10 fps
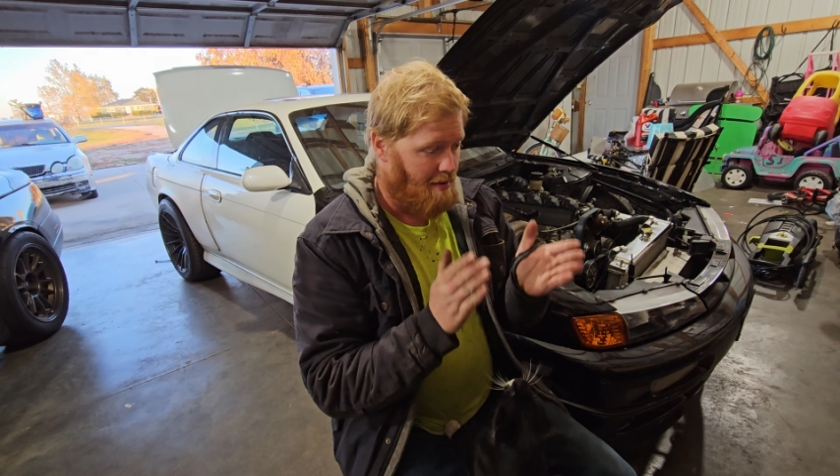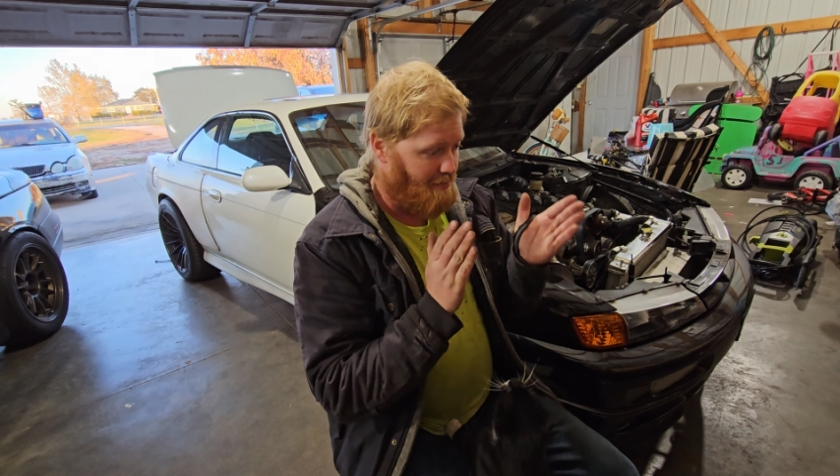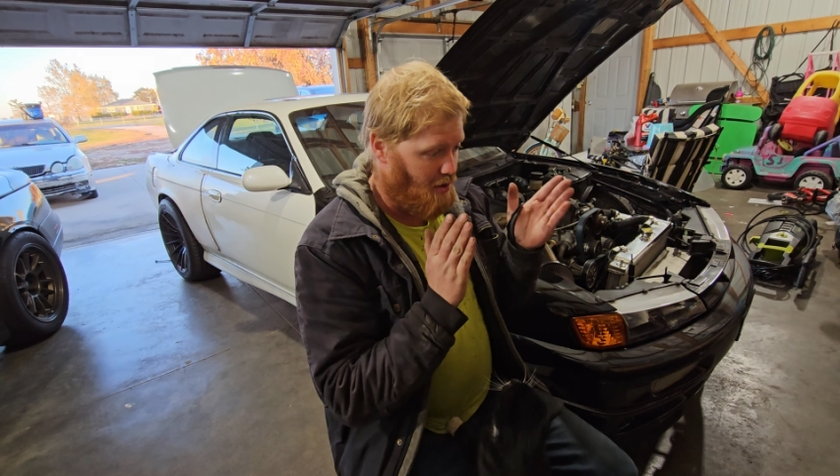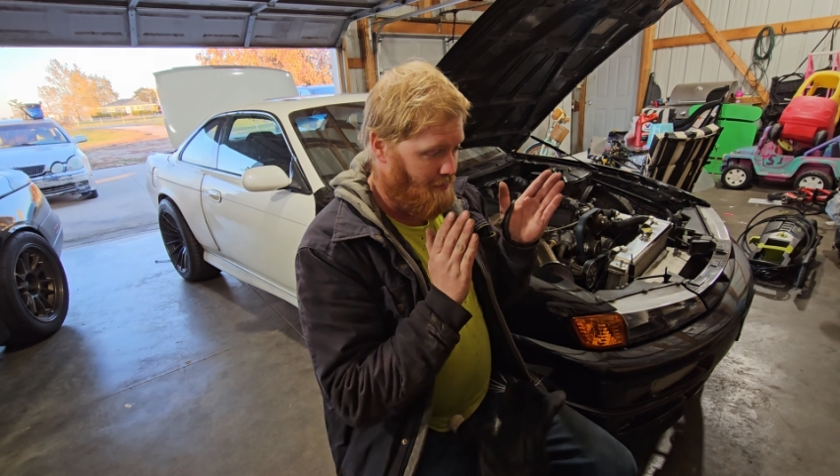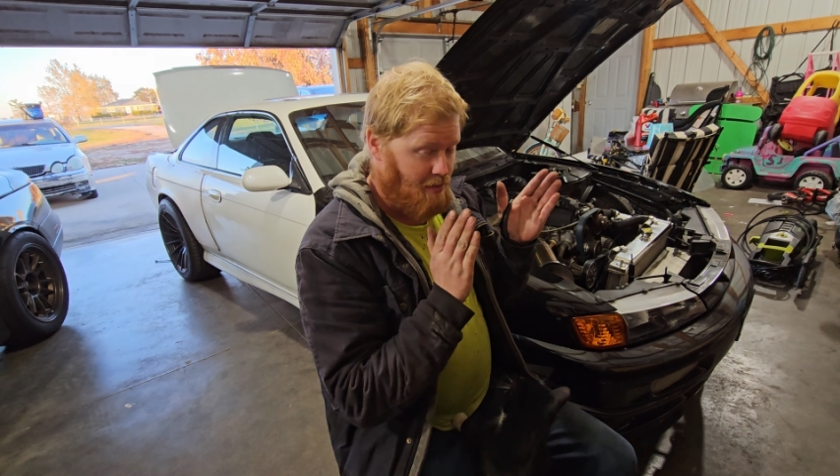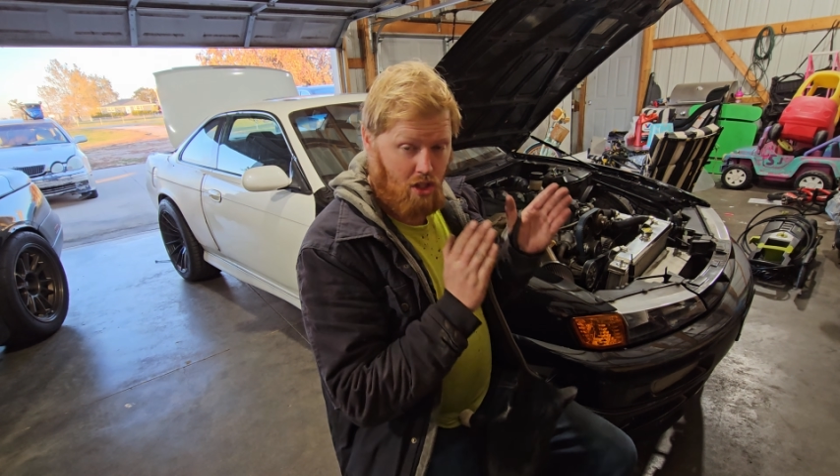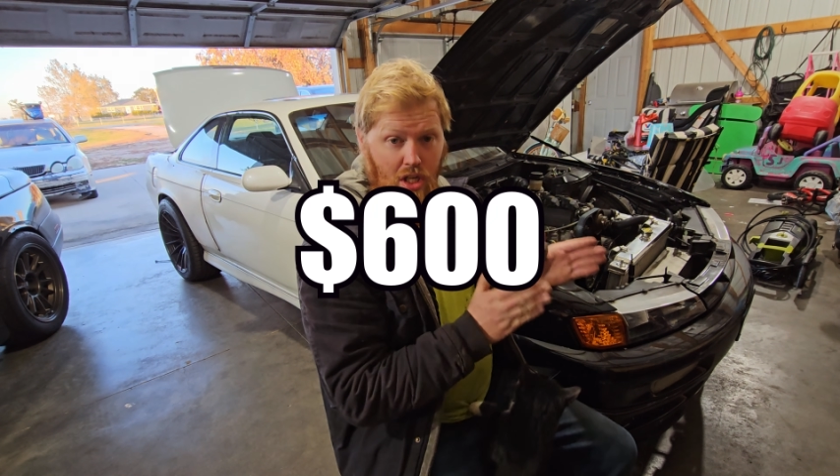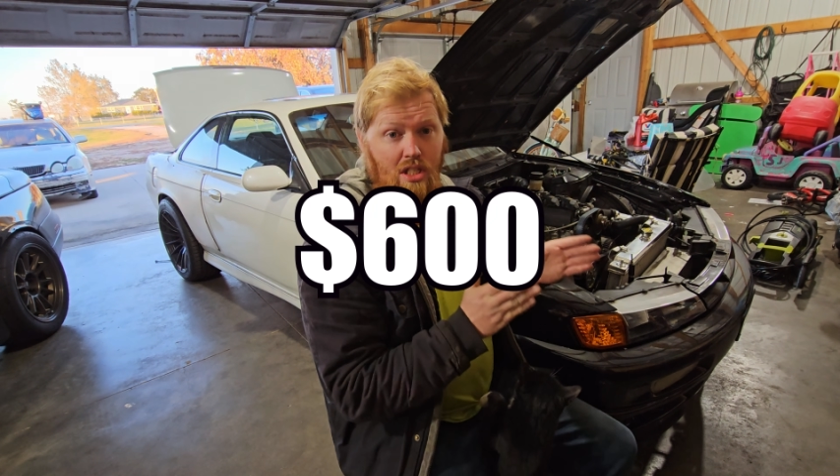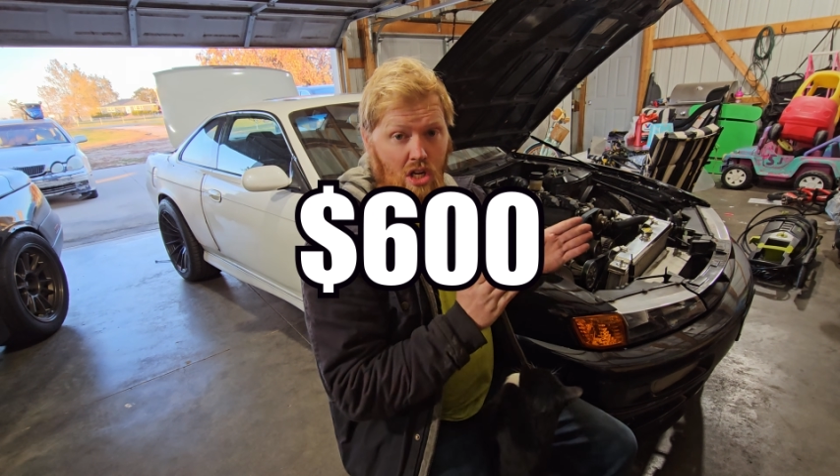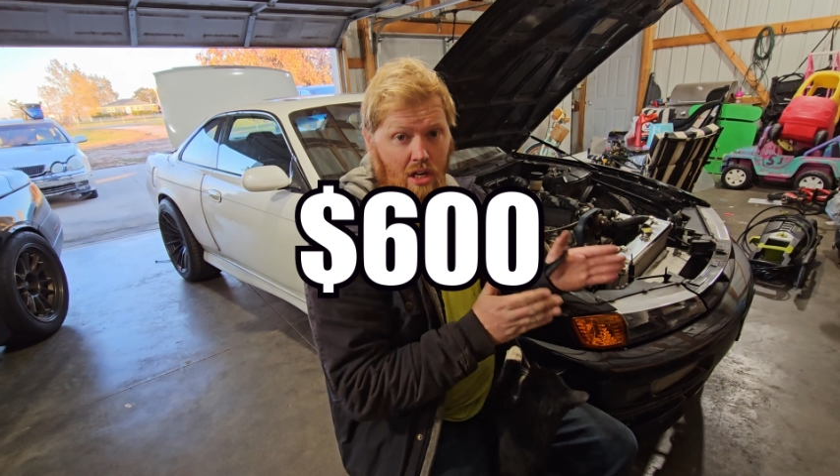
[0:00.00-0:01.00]
for
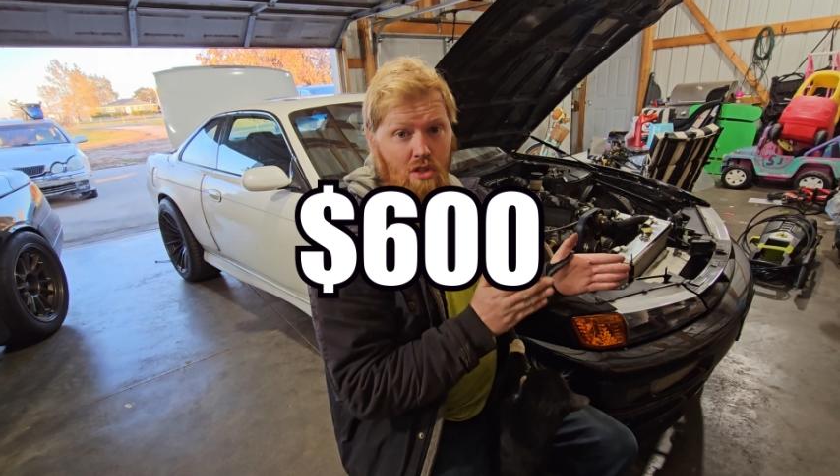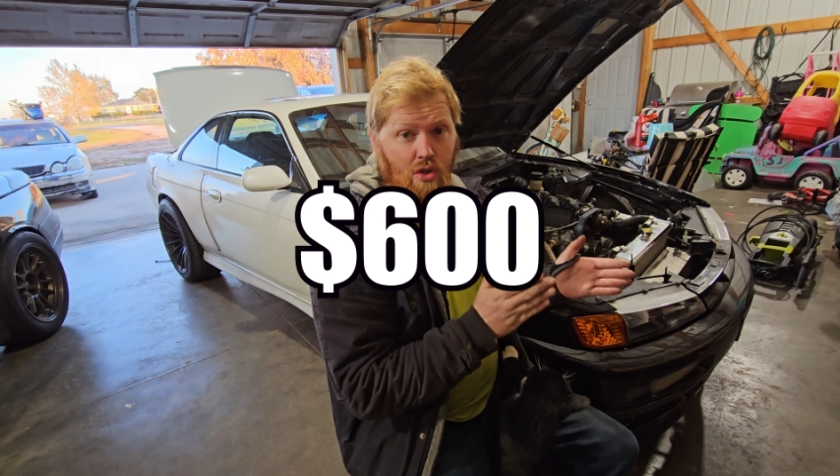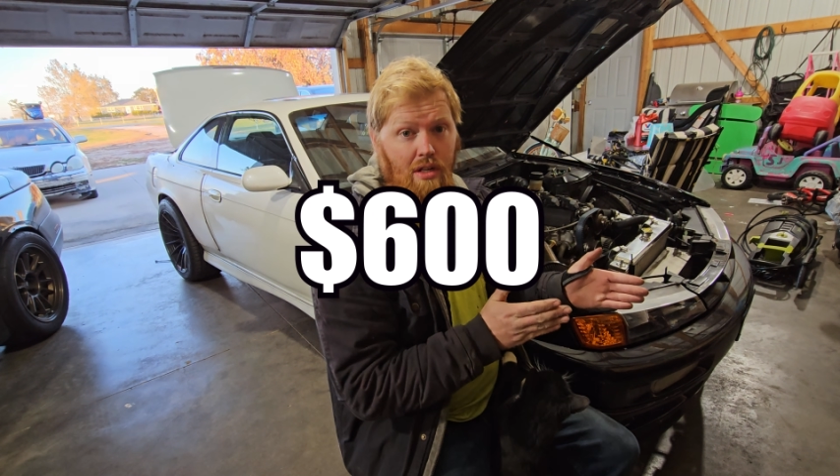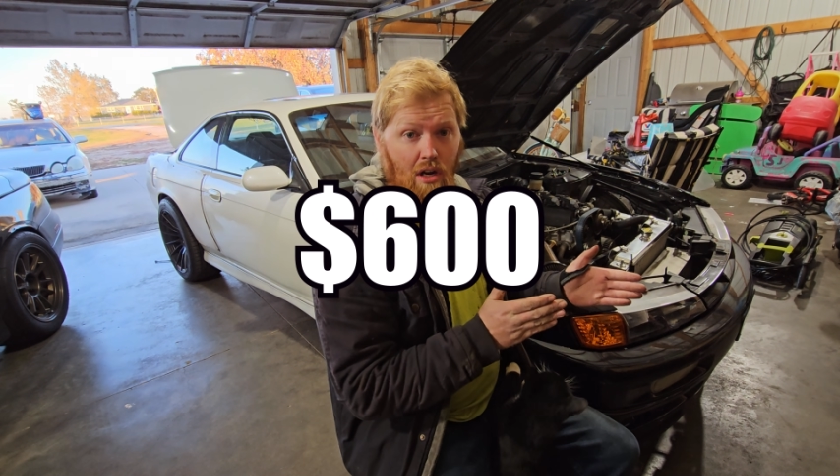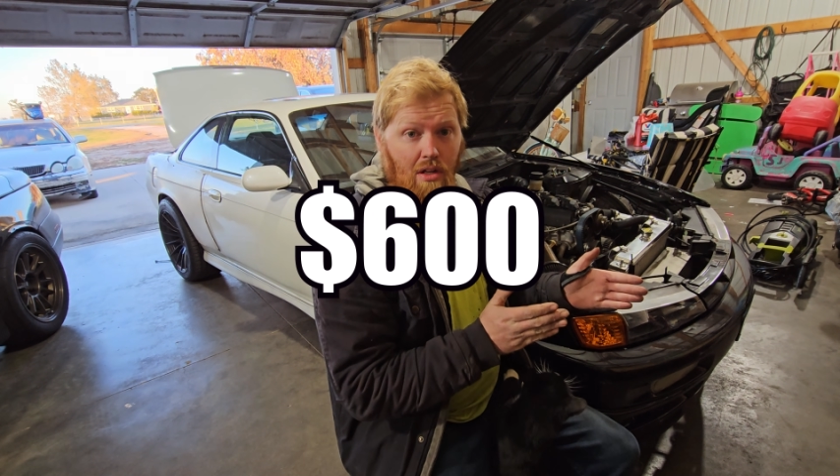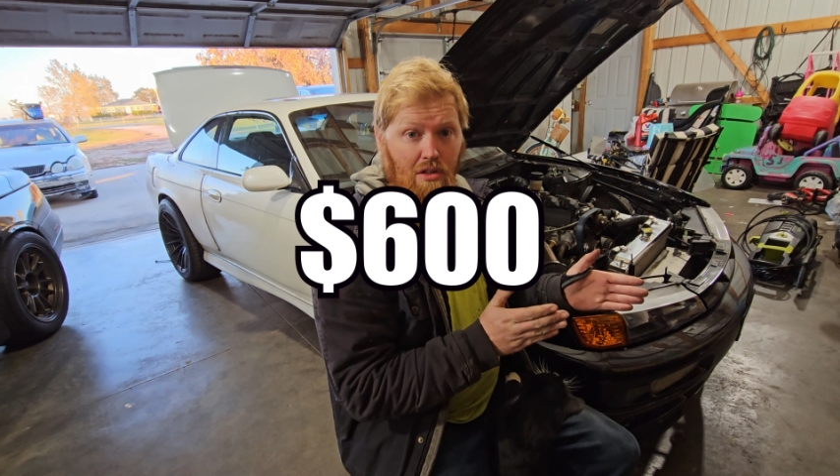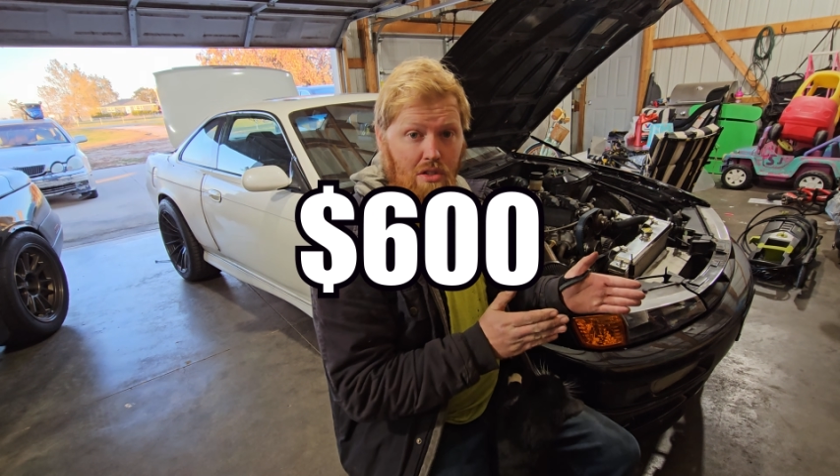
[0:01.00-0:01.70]
$600.